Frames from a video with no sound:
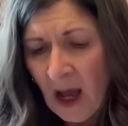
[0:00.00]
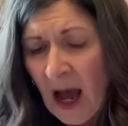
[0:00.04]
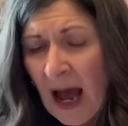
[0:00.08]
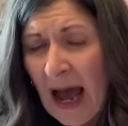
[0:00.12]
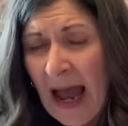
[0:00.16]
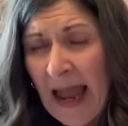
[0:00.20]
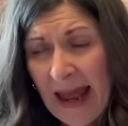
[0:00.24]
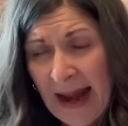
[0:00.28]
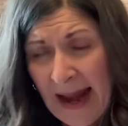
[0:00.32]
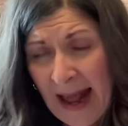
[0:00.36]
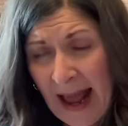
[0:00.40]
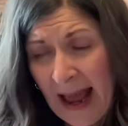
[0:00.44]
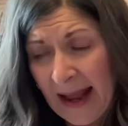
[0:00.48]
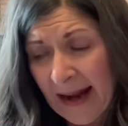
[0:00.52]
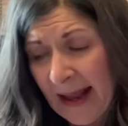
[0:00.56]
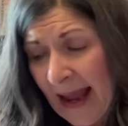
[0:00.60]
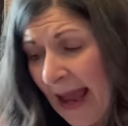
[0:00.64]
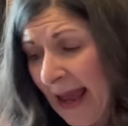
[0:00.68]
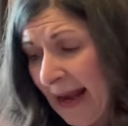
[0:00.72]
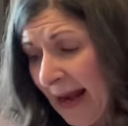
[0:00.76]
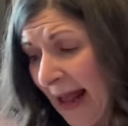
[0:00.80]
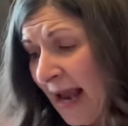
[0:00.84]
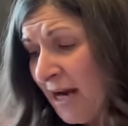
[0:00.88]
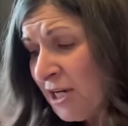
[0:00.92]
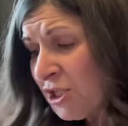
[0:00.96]
I
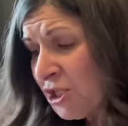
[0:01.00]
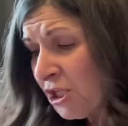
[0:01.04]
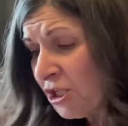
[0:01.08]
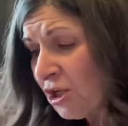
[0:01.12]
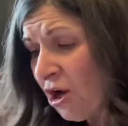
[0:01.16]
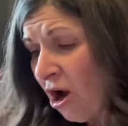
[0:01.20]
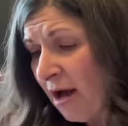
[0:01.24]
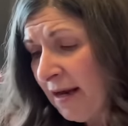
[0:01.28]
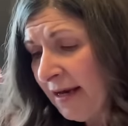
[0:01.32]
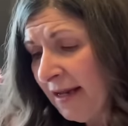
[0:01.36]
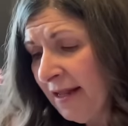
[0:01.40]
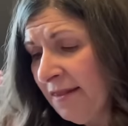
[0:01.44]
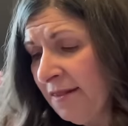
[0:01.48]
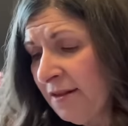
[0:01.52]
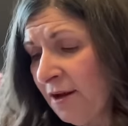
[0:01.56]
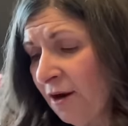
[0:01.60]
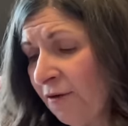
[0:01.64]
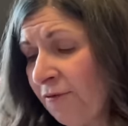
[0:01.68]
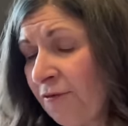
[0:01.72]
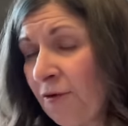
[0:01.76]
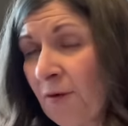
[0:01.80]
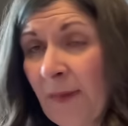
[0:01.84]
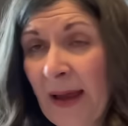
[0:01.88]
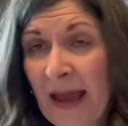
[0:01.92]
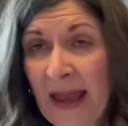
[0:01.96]
had actually gone in there
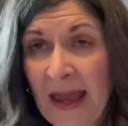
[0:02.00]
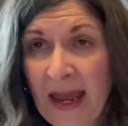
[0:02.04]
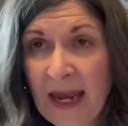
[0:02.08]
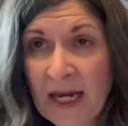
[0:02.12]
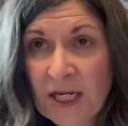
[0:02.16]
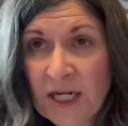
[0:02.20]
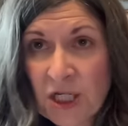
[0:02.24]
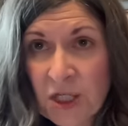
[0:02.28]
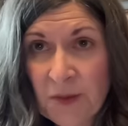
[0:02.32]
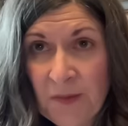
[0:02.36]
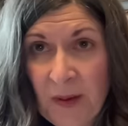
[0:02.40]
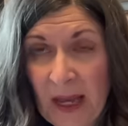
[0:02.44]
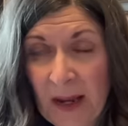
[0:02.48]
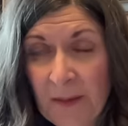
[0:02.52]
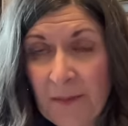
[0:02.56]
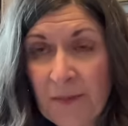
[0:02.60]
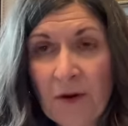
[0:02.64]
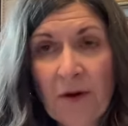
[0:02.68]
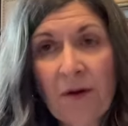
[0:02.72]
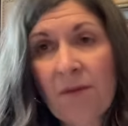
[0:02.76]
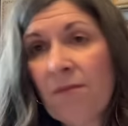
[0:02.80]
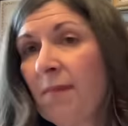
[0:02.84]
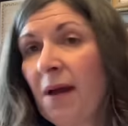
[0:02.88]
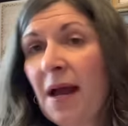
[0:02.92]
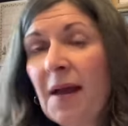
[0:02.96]
for my aged
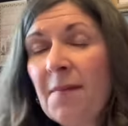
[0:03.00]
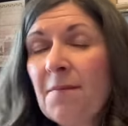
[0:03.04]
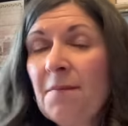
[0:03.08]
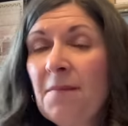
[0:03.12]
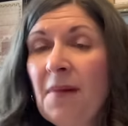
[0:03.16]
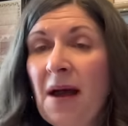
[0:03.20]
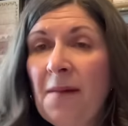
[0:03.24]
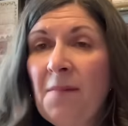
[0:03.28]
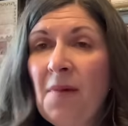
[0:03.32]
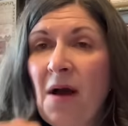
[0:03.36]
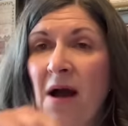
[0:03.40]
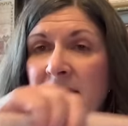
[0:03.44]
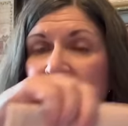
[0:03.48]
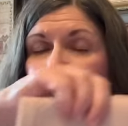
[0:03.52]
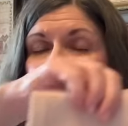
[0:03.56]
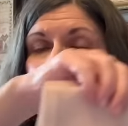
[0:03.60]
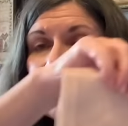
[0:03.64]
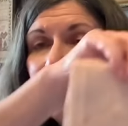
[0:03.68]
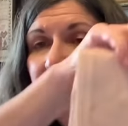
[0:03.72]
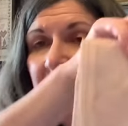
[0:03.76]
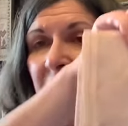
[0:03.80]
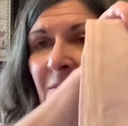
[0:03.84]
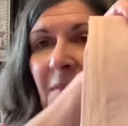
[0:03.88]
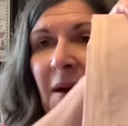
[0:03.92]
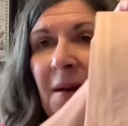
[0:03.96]
paper, my, my box of
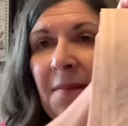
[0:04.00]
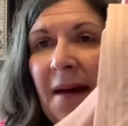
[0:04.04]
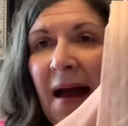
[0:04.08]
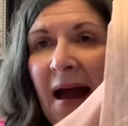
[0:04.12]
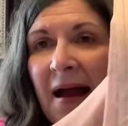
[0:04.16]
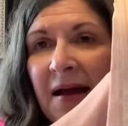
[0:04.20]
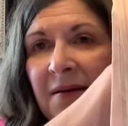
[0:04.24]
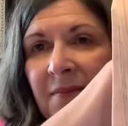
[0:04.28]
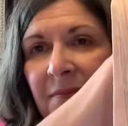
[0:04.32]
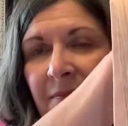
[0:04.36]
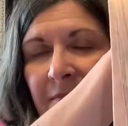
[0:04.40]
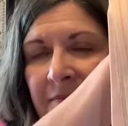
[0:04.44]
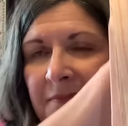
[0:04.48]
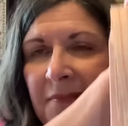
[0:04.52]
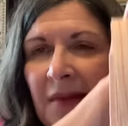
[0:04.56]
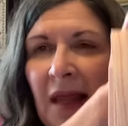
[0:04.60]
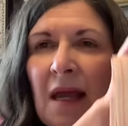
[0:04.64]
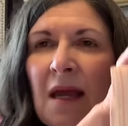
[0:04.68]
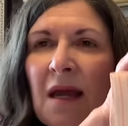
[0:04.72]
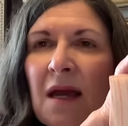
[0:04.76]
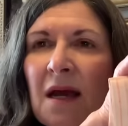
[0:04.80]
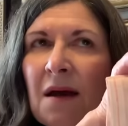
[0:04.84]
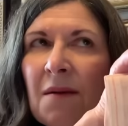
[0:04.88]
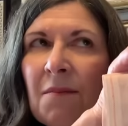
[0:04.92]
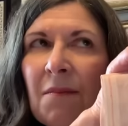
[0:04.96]
linen, my bag,
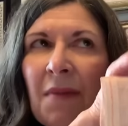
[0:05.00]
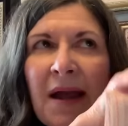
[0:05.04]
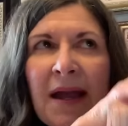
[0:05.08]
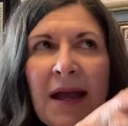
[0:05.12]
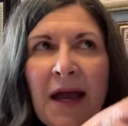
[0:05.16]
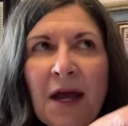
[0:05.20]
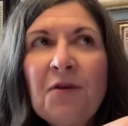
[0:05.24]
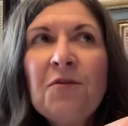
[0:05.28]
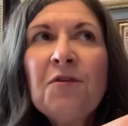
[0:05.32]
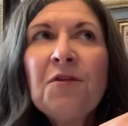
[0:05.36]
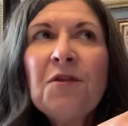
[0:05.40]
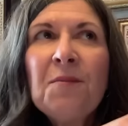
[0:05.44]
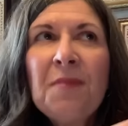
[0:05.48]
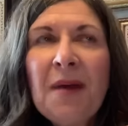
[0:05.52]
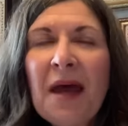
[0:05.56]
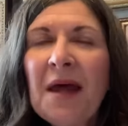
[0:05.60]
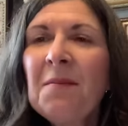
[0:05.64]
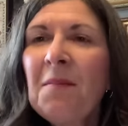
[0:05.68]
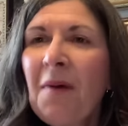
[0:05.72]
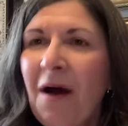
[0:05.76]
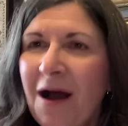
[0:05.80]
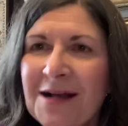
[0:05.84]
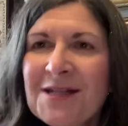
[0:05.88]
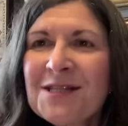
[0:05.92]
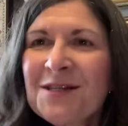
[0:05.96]
my under the bed
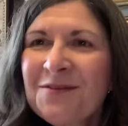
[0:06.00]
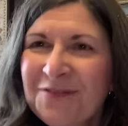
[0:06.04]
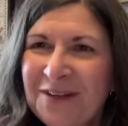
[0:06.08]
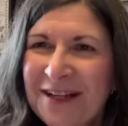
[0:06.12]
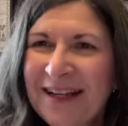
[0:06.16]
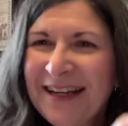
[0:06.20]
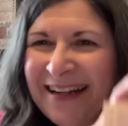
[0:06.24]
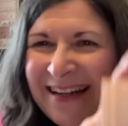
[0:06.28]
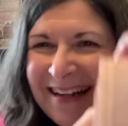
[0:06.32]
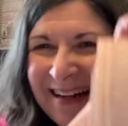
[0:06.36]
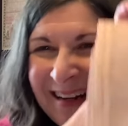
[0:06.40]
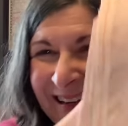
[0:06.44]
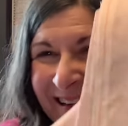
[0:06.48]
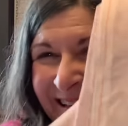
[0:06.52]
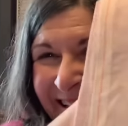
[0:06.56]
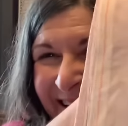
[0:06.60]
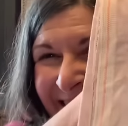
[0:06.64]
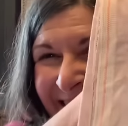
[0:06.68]
box of linen.